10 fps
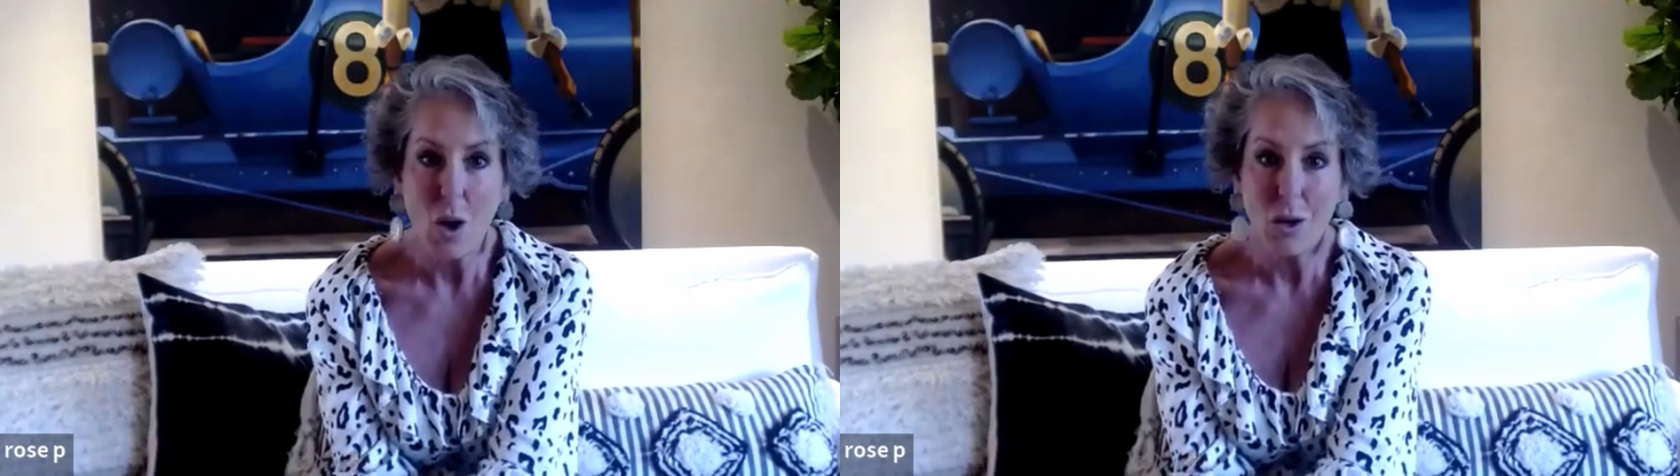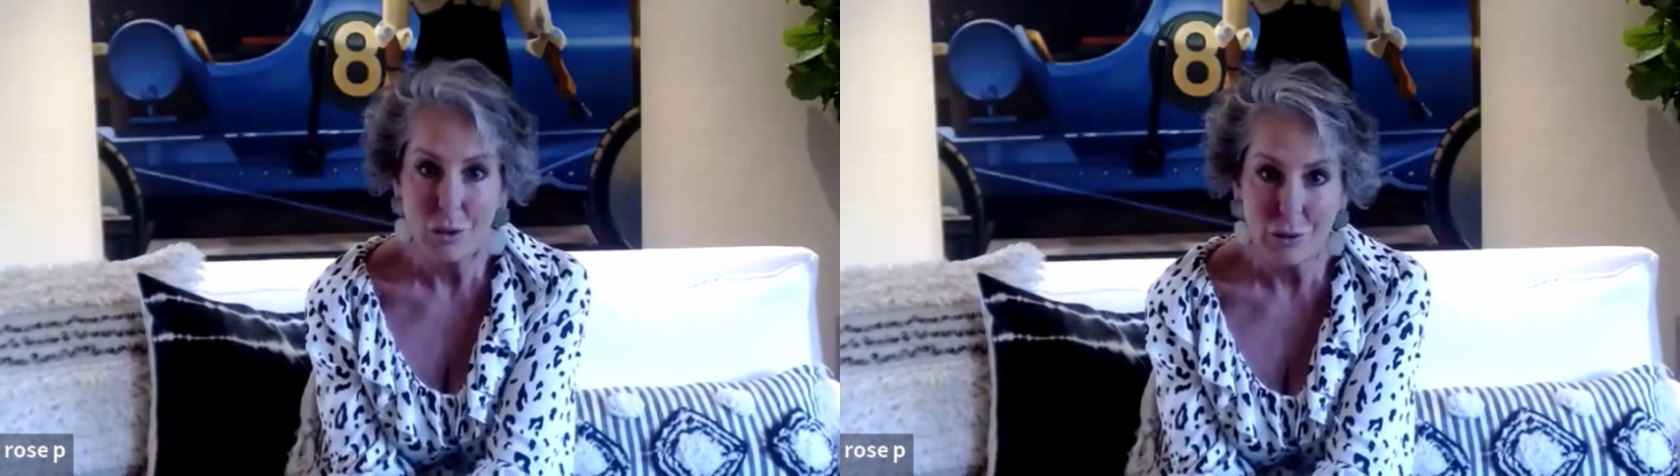
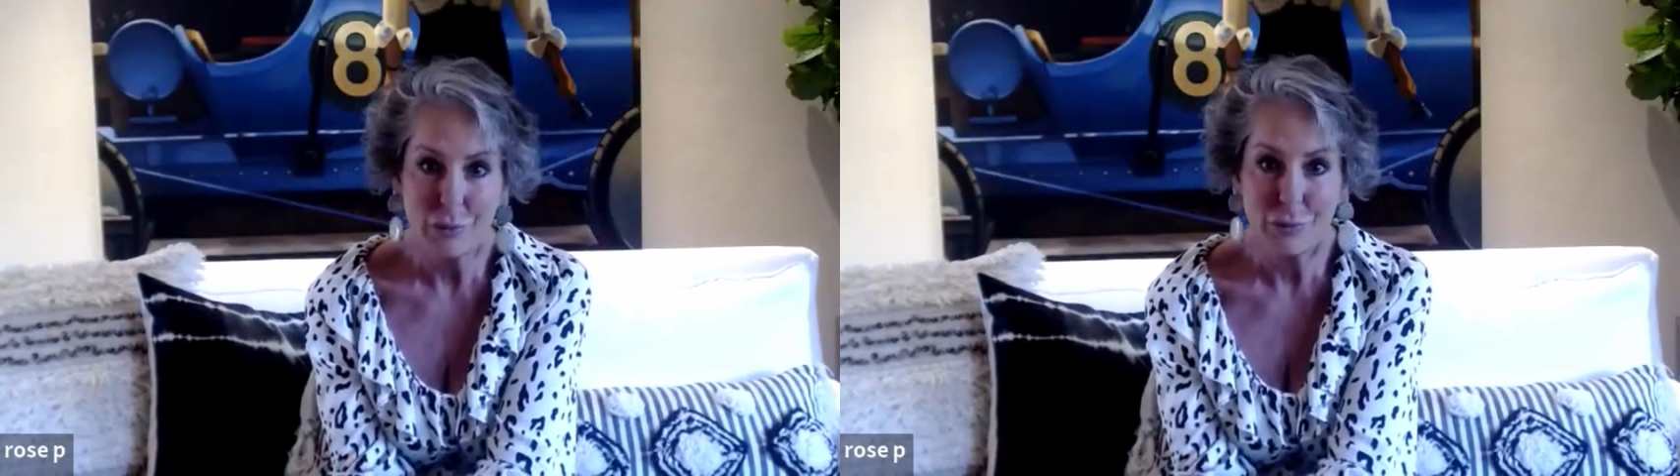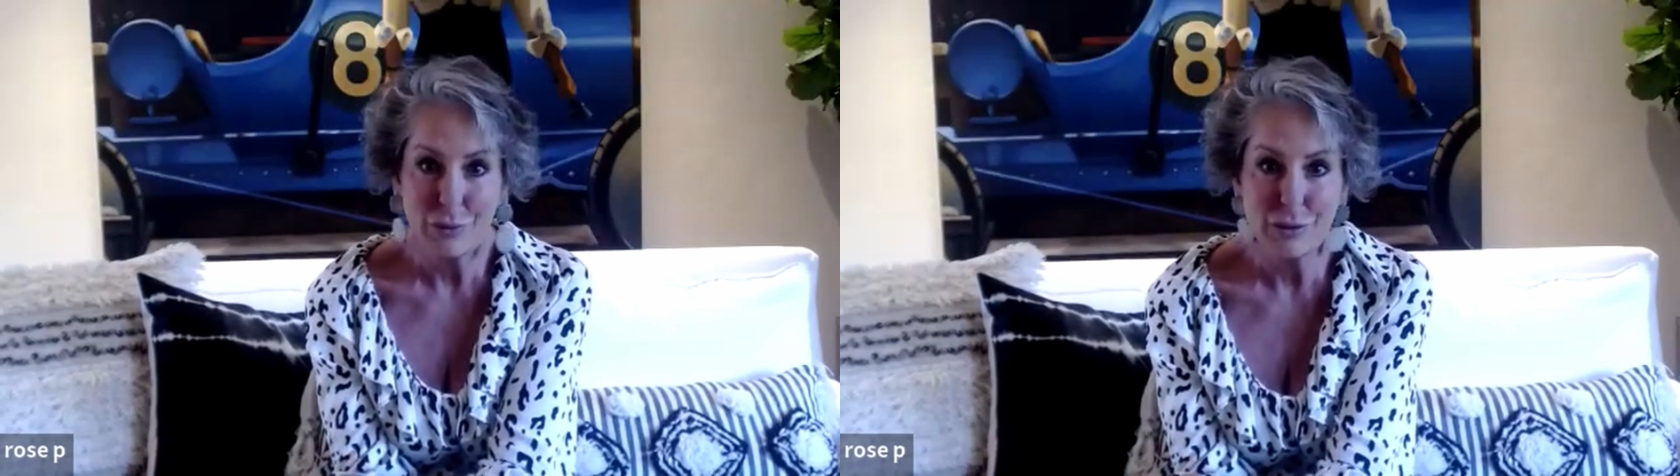mm-hmm. all our
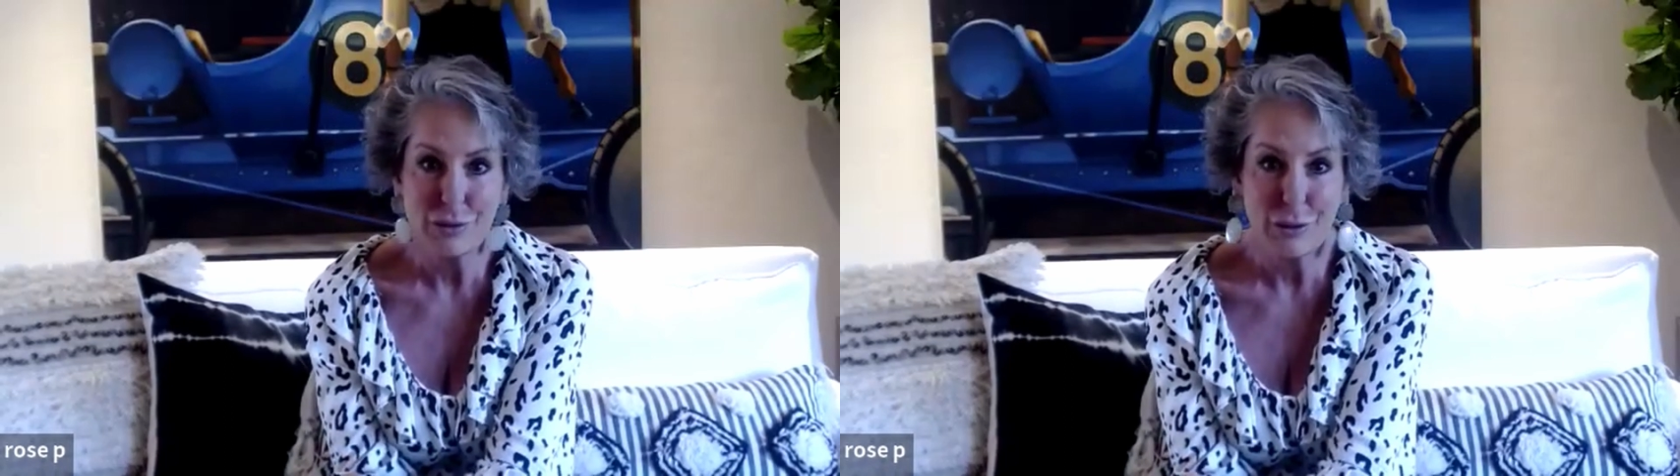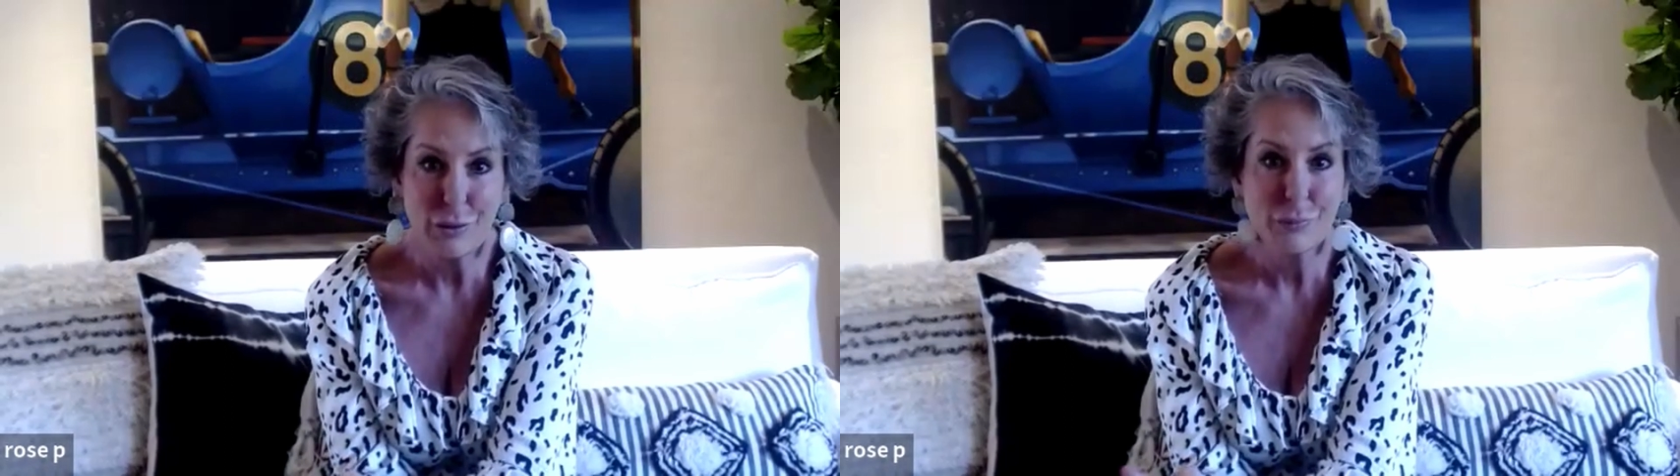own
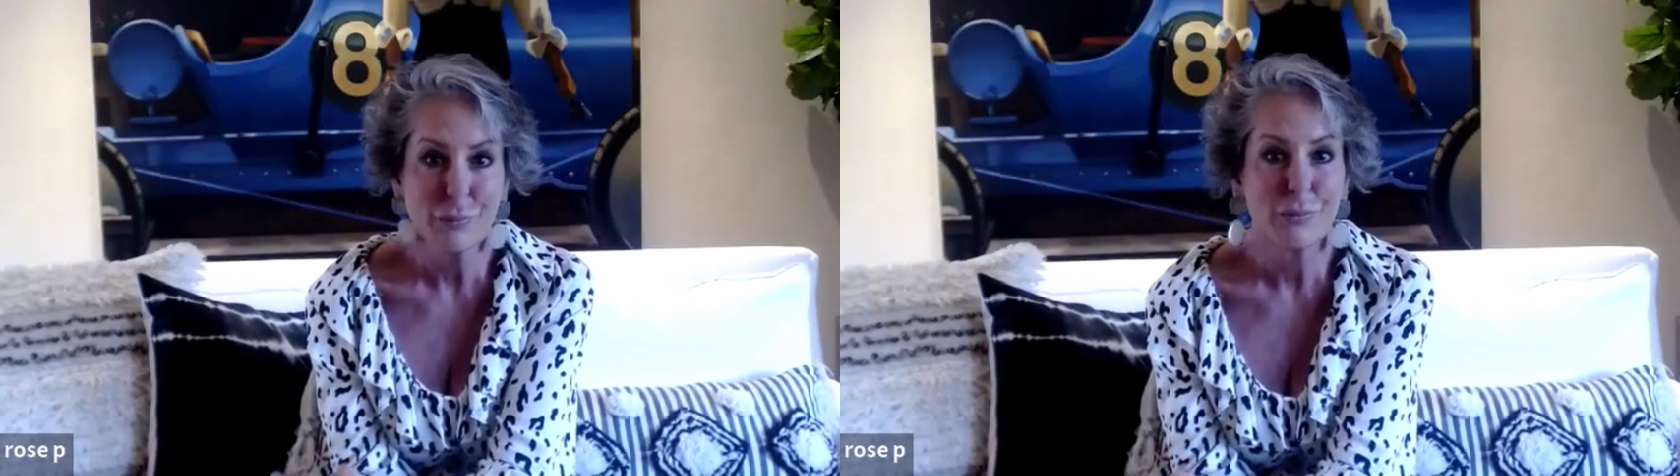furniture.